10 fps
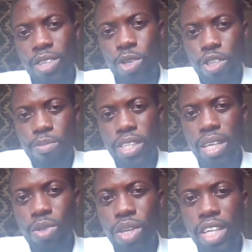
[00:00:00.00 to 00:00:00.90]
which will make
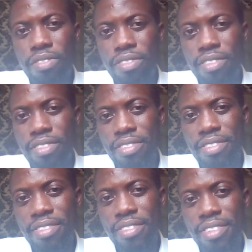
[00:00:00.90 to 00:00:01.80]
them to live
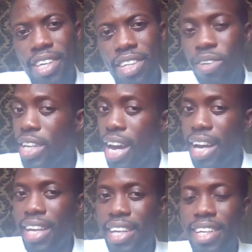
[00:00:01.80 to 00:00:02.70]
and not
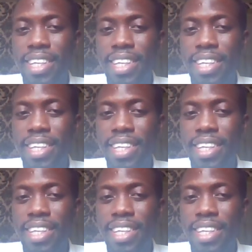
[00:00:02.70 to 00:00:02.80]
die.